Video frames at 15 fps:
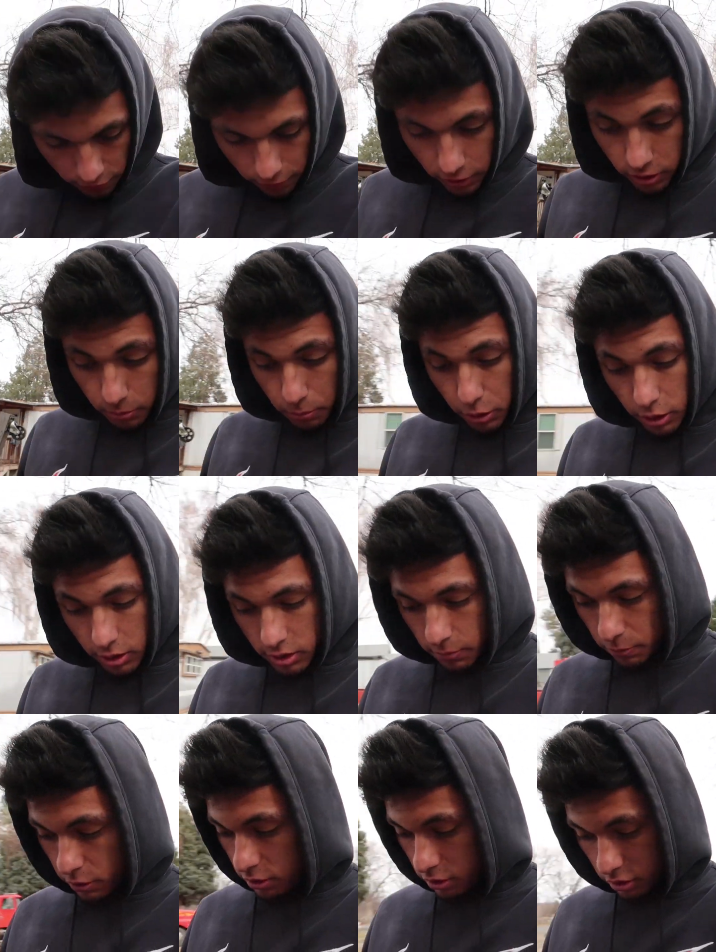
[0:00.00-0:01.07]
I find the plugs, I'll
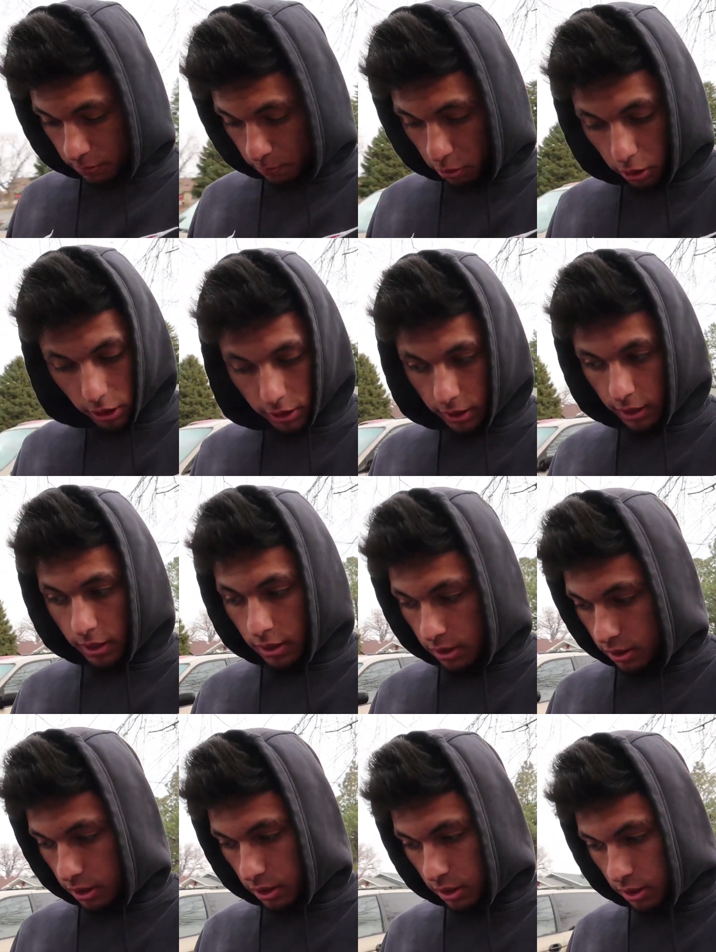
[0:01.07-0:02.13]
probably just plug
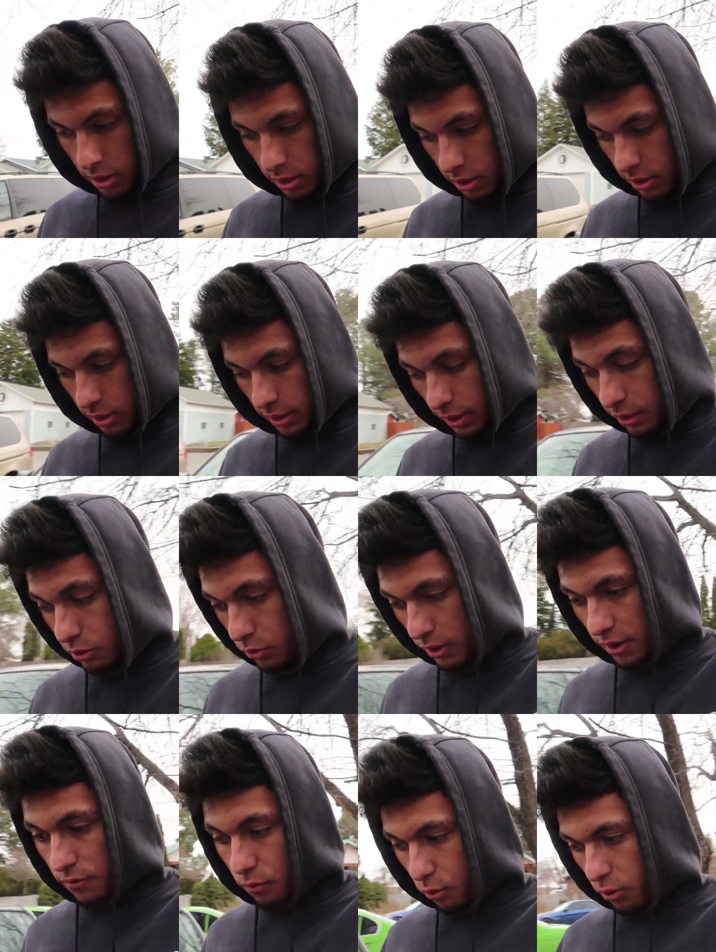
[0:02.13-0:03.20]
it. I do
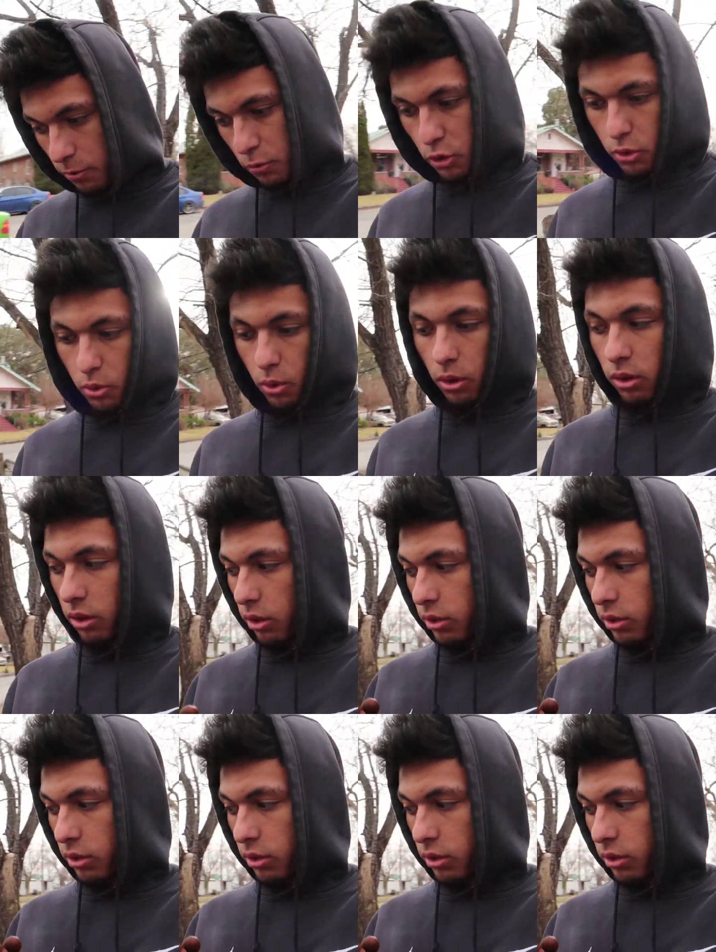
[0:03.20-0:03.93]
have one more hole